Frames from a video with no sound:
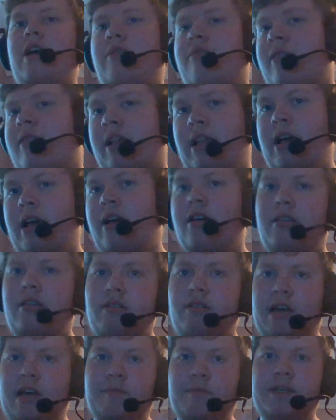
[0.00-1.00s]
still a
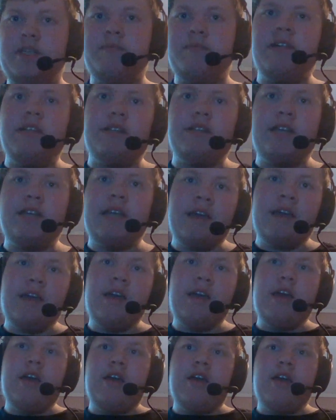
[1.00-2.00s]
possibility.
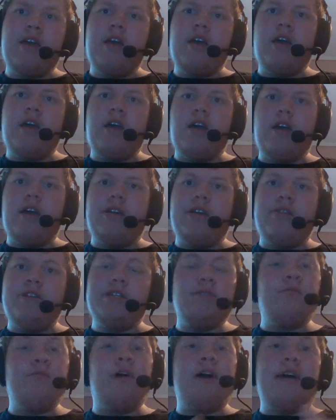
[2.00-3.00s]
The
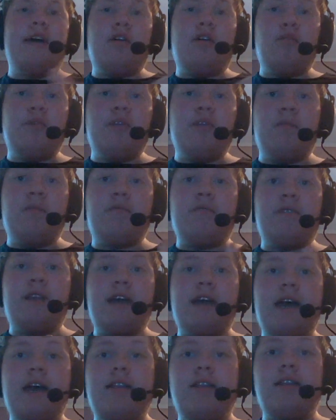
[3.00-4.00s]
reason why I open up for
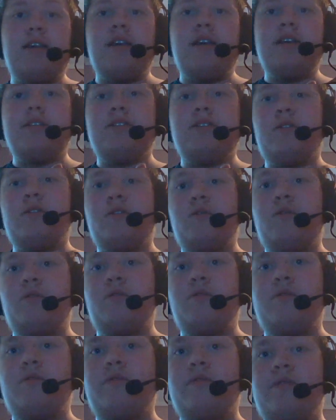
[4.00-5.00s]
that is
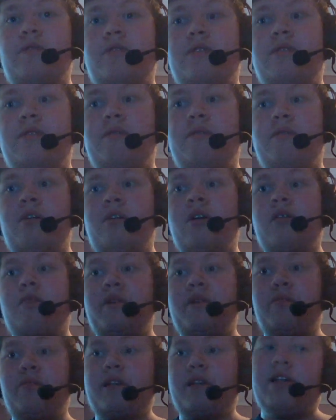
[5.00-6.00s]
so other
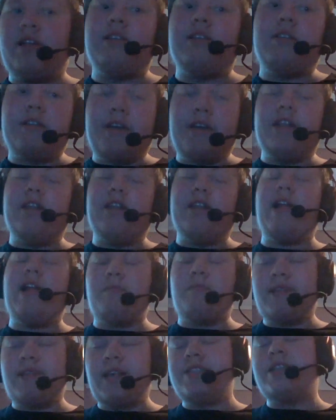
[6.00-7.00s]
people can help
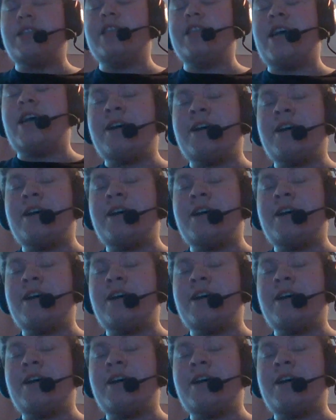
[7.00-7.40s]
test it out